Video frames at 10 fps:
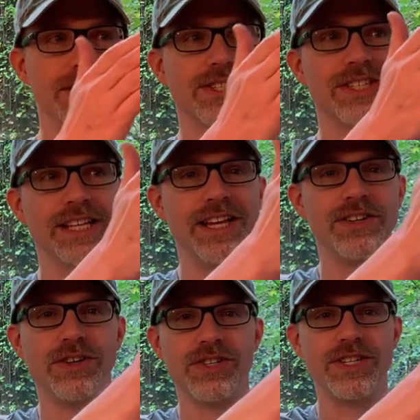
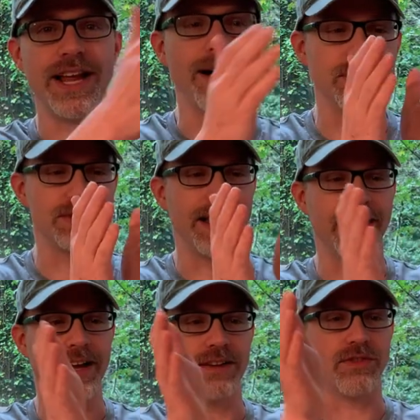slender snouts
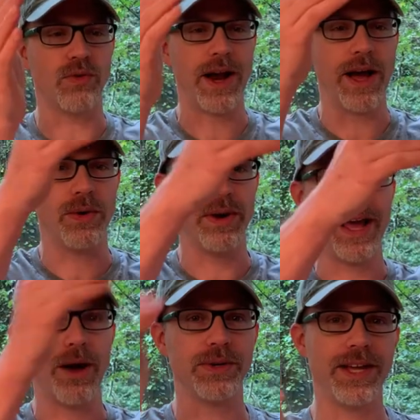that kind of round
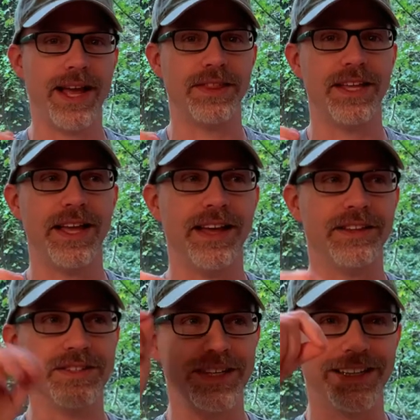out at the ends,